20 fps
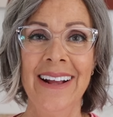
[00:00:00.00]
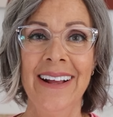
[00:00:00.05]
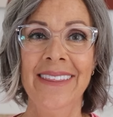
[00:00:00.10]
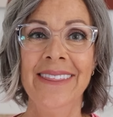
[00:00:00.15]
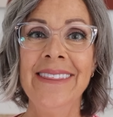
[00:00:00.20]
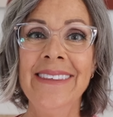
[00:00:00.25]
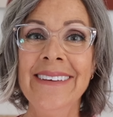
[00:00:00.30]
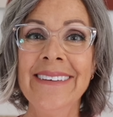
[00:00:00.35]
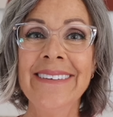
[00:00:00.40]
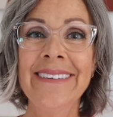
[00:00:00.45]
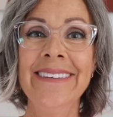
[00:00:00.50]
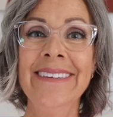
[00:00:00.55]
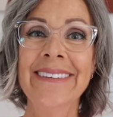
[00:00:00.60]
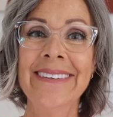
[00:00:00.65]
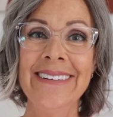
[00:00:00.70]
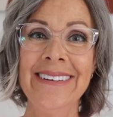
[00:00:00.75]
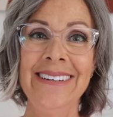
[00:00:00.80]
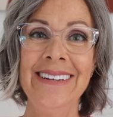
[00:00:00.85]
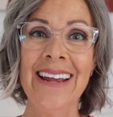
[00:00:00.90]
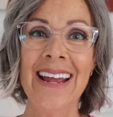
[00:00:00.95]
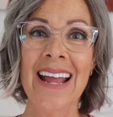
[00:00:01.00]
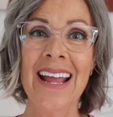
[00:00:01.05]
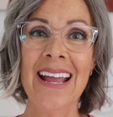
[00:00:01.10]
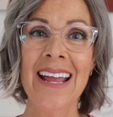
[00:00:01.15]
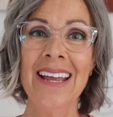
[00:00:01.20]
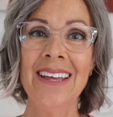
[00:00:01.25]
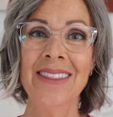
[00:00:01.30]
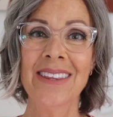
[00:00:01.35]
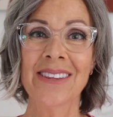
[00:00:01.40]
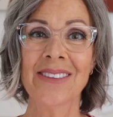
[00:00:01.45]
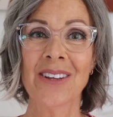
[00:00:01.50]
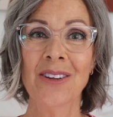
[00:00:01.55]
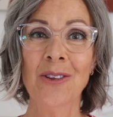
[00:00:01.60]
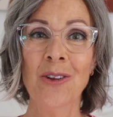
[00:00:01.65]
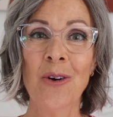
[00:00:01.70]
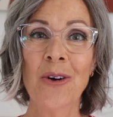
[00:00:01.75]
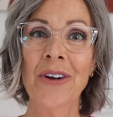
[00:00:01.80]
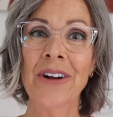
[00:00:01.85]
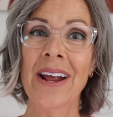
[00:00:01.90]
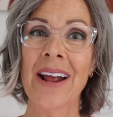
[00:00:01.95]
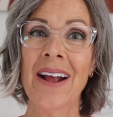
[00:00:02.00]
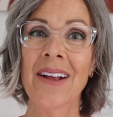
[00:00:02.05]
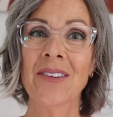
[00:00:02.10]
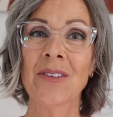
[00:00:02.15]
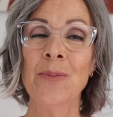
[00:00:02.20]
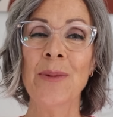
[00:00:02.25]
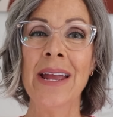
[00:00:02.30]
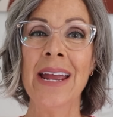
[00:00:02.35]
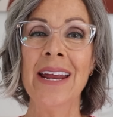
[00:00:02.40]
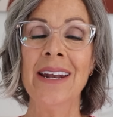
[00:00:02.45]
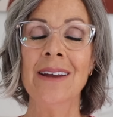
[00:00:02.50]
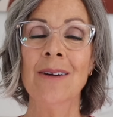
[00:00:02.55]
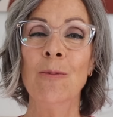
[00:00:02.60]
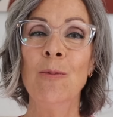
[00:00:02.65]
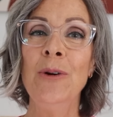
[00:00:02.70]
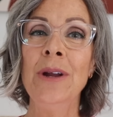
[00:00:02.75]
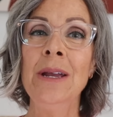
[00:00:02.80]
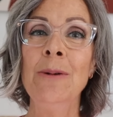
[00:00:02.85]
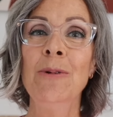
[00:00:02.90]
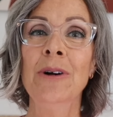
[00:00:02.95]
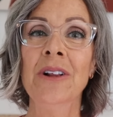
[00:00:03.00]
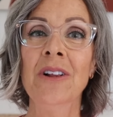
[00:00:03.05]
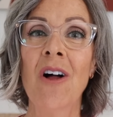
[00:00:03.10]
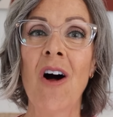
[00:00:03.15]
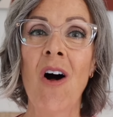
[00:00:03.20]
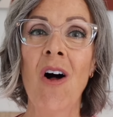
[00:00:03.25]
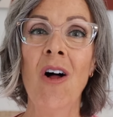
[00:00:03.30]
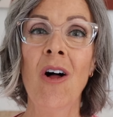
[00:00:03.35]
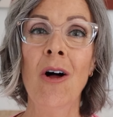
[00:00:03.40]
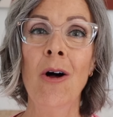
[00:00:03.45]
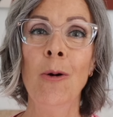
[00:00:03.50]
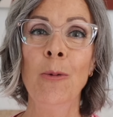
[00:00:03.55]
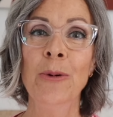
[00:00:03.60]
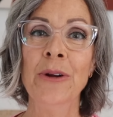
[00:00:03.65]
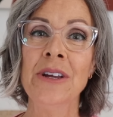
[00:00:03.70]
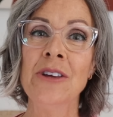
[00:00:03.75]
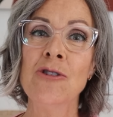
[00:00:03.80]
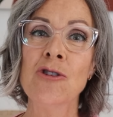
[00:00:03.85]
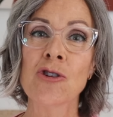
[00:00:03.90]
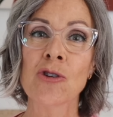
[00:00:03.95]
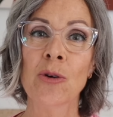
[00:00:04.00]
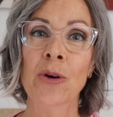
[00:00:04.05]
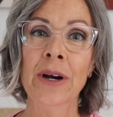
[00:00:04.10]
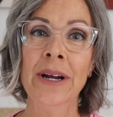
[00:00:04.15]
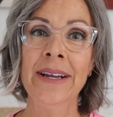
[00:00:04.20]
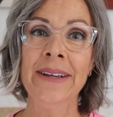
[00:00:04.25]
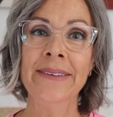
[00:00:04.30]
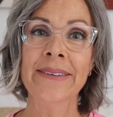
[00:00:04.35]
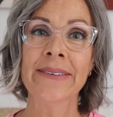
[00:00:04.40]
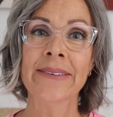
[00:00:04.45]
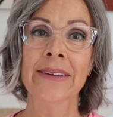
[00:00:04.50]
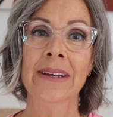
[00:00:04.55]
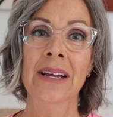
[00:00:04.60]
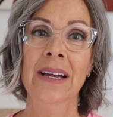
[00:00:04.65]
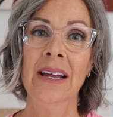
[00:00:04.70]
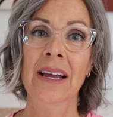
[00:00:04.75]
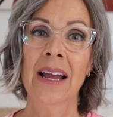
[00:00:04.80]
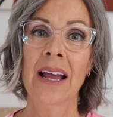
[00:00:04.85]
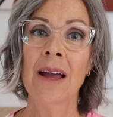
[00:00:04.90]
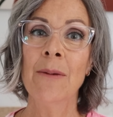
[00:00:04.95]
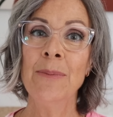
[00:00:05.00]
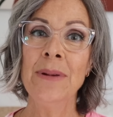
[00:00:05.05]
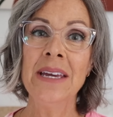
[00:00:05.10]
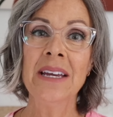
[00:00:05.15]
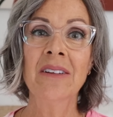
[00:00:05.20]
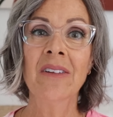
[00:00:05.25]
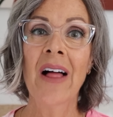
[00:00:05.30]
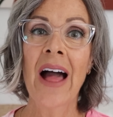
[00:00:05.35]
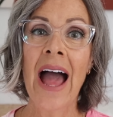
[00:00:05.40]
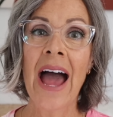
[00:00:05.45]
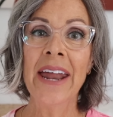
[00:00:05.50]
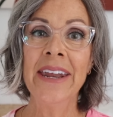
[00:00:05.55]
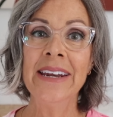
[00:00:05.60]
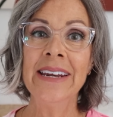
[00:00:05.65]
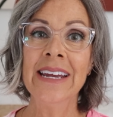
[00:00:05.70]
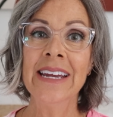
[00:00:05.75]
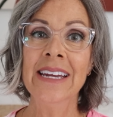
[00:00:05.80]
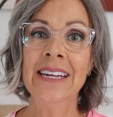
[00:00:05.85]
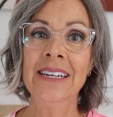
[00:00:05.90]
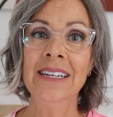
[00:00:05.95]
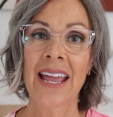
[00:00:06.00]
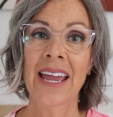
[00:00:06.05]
This is the day that the Lord has made, and we will all rejoice and be glad in it.